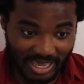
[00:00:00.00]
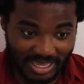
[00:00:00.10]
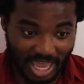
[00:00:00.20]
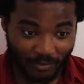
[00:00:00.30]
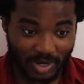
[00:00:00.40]

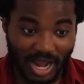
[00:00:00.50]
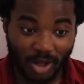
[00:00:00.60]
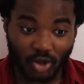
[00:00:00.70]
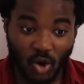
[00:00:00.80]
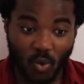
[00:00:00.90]
Yeah,
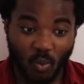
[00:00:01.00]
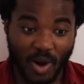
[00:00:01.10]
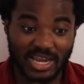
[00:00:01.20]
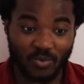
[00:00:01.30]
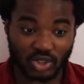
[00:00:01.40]
Ronaldo,
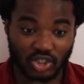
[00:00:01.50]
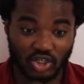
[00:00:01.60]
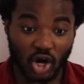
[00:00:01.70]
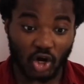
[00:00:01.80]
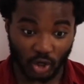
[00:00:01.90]
when he was
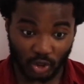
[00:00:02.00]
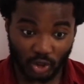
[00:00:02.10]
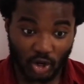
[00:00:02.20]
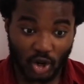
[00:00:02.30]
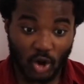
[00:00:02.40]
younger,
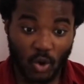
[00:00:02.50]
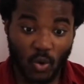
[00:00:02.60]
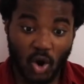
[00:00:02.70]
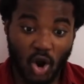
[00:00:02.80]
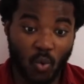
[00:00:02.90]

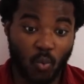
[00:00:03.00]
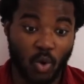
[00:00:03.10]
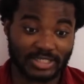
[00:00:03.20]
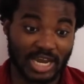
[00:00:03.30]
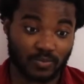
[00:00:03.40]

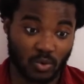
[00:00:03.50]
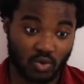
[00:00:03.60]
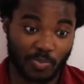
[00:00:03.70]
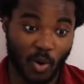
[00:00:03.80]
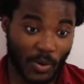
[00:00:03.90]
was a
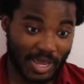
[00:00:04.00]
good boy.